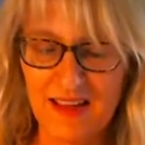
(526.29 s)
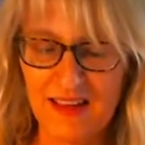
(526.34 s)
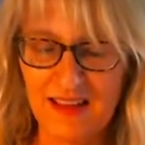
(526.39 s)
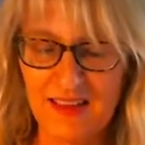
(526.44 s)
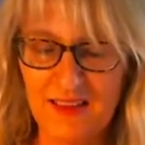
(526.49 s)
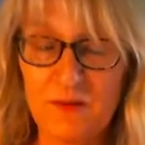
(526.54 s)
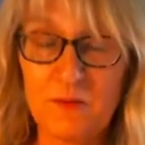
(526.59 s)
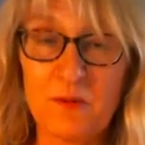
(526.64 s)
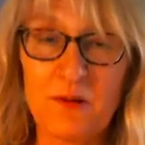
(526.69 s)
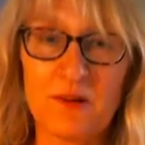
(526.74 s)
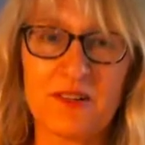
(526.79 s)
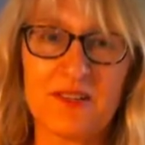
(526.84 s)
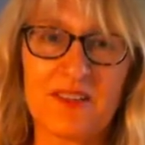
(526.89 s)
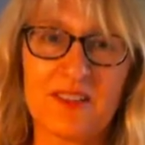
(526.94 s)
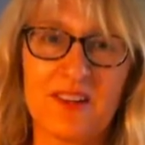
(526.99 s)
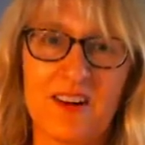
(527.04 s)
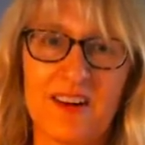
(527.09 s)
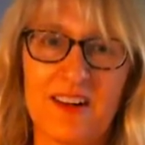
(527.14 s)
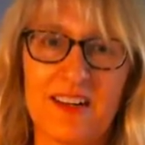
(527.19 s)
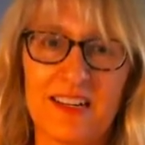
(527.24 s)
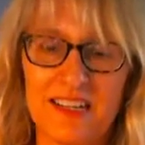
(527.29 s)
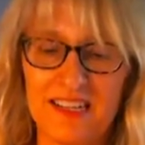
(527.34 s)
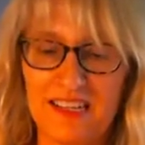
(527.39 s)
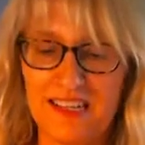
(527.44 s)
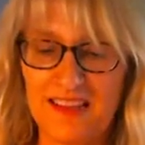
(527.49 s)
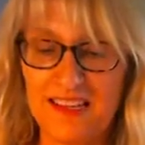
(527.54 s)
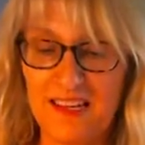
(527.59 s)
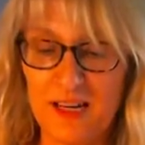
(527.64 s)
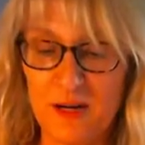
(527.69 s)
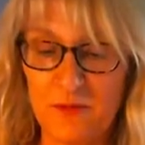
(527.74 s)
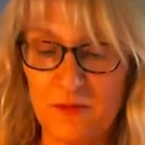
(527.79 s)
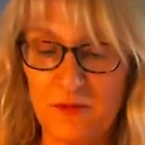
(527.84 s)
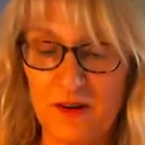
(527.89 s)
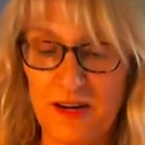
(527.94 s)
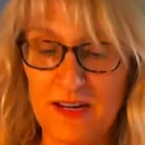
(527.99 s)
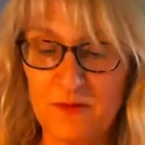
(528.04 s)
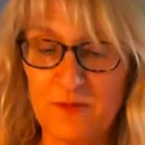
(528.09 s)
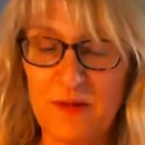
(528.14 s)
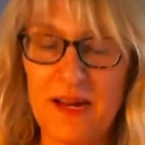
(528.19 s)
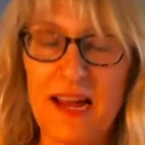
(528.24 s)
the world card in the
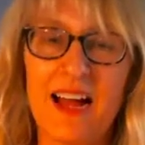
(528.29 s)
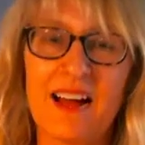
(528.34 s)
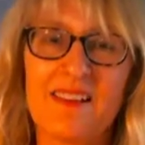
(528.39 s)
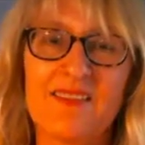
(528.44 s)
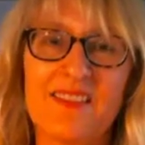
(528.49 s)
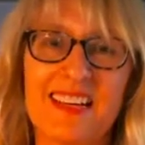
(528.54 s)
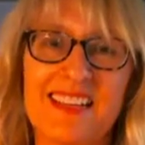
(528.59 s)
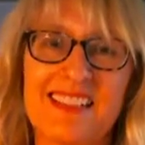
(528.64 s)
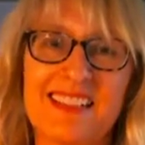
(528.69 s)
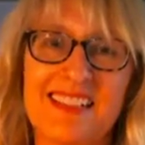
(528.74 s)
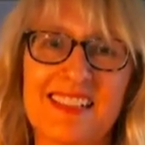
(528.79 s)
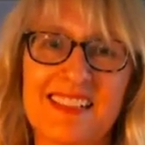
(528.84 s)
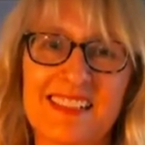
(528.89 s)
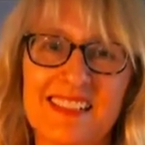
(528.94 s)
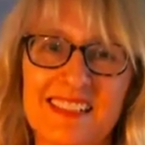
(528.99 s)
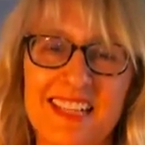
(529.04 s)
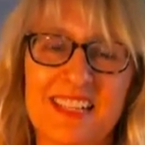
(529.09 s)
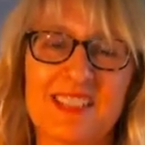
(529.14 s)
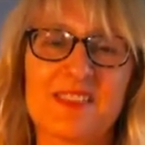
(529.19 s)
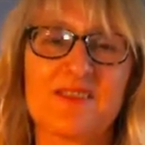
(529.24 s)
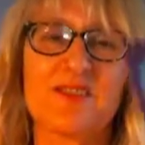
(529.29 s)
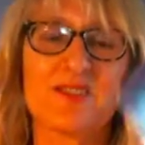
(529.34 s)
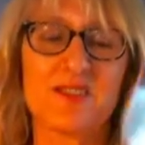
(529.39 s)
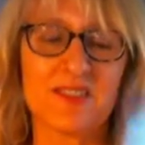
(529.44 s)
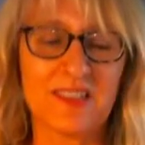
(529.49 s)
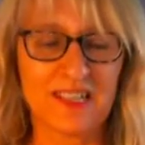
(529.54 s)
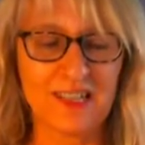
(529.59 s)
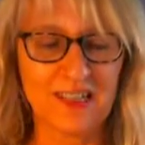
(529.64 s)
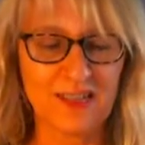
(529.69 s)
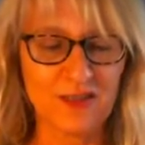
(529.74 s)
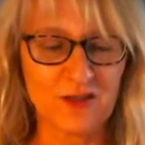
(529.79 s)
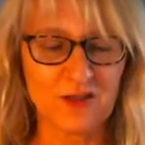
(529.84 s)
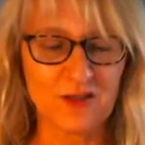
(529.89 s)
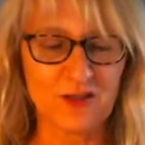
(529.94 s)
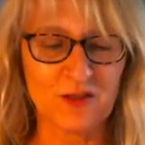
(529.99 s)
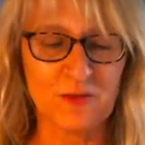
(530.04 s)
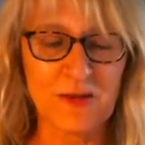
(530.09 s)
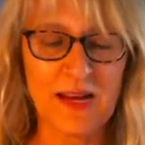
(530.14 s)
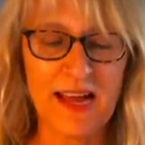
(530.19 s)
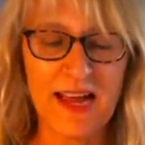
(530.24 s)
upright, we have a successful
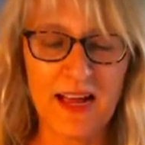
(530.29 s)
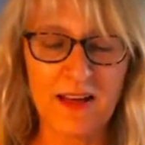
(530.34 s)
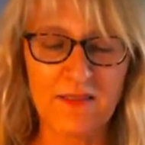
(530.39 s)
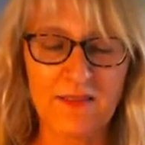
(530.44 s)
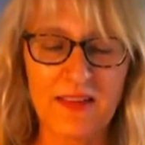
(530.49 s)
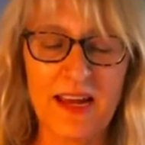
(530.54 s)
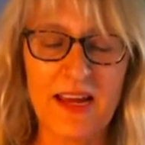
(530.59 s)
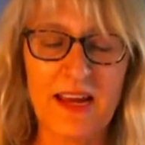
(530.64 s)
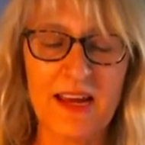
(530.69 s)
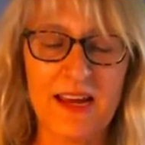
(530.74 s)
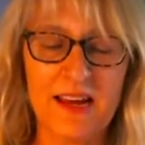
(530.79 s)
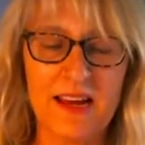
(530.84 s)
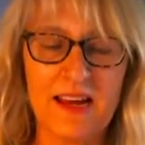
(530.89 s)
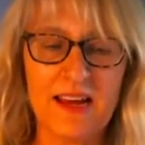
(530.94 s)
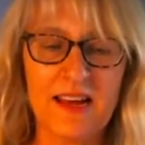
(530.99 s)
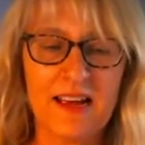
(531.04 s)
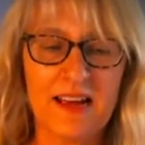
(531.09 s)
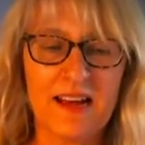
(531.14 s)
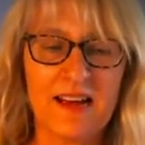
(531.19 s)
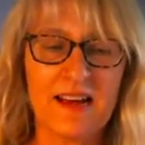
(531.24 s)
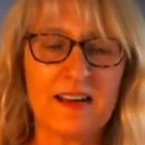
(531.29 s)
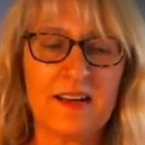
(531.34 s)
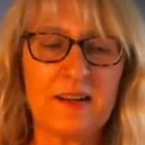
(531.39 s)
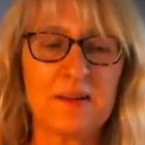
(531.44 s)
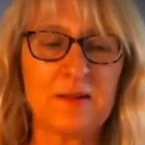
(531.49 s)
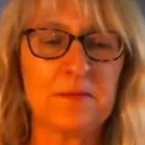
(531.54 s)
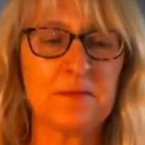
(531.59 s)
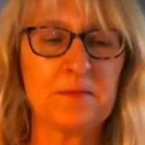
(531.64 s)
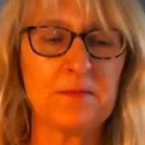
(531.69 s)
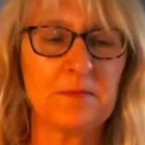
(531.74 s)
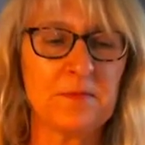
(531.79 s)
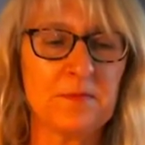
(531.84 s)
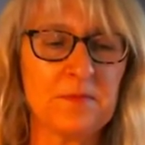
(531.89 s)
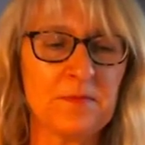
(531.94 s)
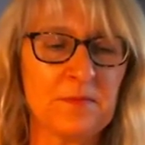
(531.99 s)
conclusion. We have a, um,